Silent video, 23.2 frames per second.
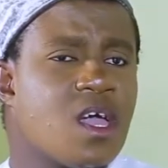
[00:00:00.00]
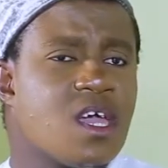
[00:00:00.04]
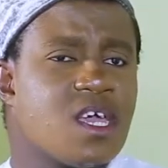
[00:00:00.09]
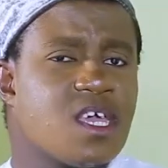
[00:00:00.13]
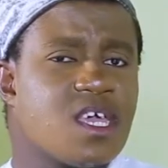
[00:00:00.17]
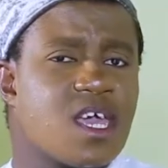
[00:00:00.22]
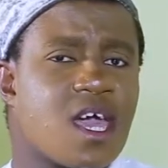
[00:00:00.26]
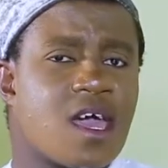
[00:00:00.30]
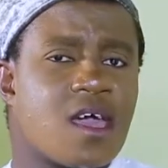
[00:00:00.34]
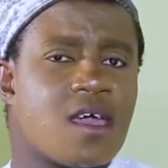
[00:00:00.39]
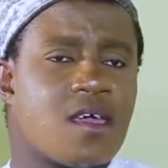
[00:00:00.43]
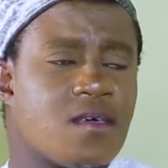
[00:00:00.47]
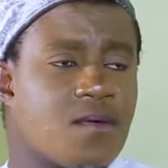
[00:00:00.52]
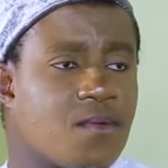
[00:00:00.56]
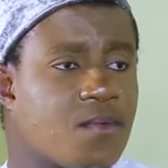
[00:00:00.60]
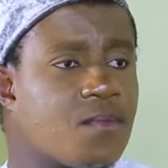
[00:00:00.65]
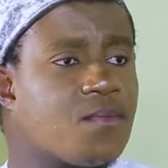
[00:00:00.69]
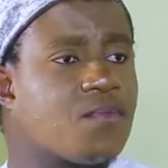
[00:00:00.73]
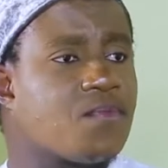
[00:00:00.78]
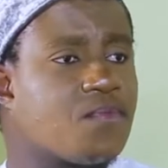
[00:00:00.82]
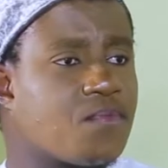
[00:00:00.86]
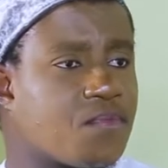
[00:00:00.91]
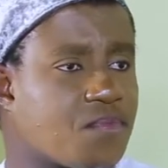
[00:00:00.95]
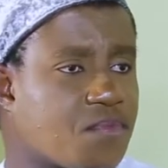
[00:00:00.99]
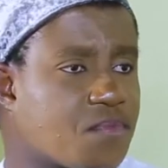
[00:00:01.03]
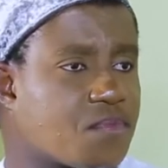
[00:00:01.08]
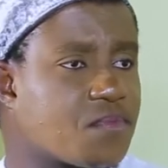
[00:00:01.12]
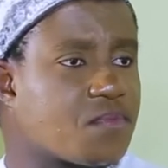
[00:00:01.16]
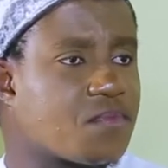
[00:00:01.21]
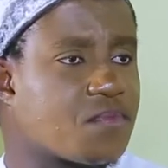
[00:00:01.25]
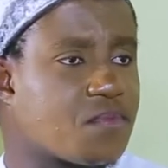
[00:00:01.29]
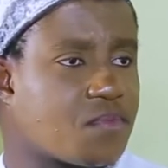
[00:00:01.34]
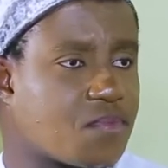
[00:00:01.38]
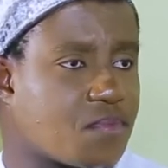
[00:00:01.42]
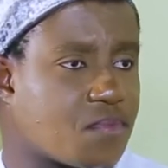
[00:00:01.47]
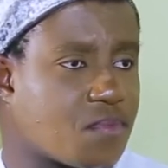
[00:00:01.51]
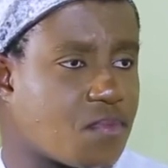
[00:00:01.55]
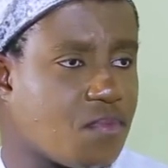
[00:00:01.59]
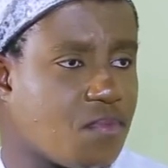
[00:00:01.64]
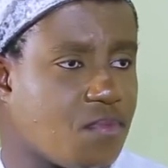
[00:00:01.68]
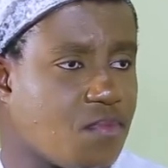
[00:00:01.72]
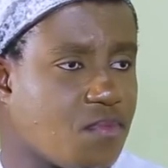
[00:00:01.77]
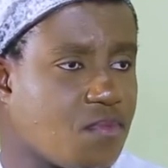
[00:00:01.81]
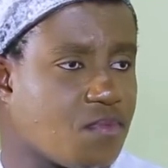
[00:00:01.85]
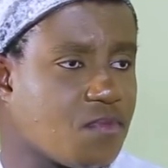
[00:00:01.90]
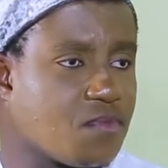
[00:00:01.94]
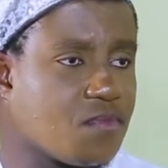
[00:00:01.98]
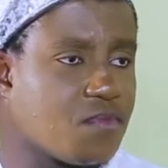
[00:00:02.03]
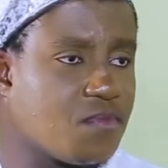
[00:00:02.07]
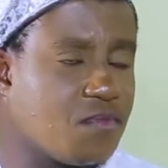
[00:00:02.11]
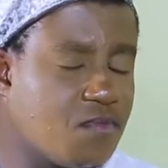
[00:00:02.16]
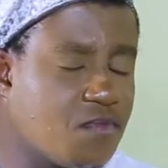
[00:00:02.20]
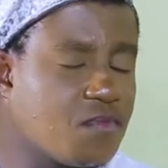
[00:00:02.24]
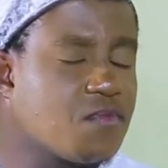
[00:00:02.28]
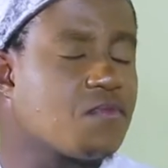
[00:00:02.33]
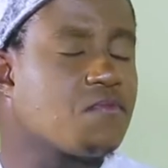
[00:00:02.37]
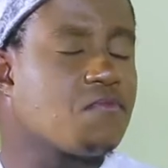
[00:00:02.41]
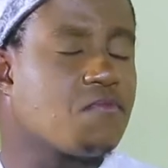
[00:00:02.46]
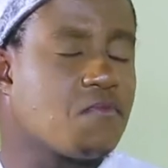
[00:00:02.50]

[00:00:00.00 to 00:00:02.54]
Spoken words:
Because I know it started from infancy.